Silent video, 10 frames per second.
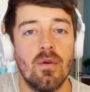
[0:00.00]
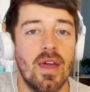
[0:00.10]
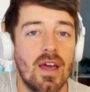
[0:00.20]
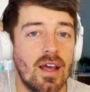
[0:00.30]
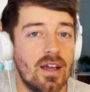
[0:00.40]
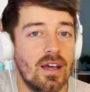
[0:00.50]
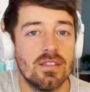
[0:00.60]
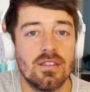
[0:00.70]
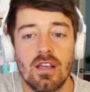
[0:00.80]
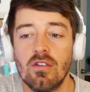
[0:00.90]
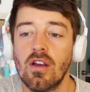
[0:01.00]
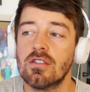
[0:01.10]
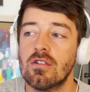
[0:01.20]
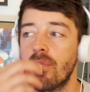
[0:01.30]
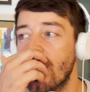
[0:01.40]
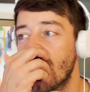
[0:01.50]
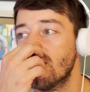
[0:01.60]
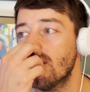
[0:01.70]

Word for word: Man, I gotta say, you guys are the best.